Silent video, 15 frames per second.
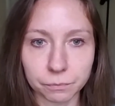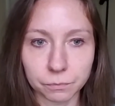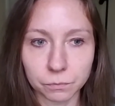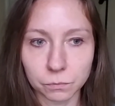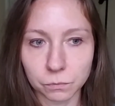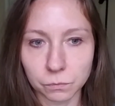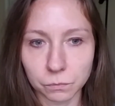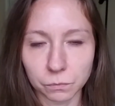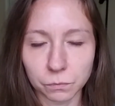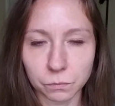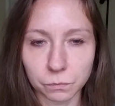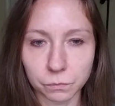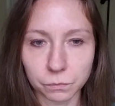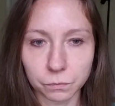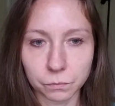
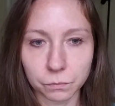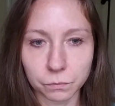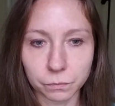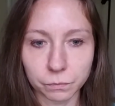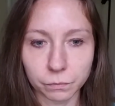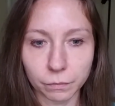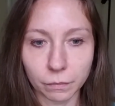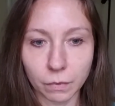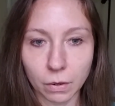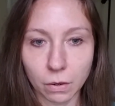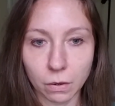No one is speaking in this clip.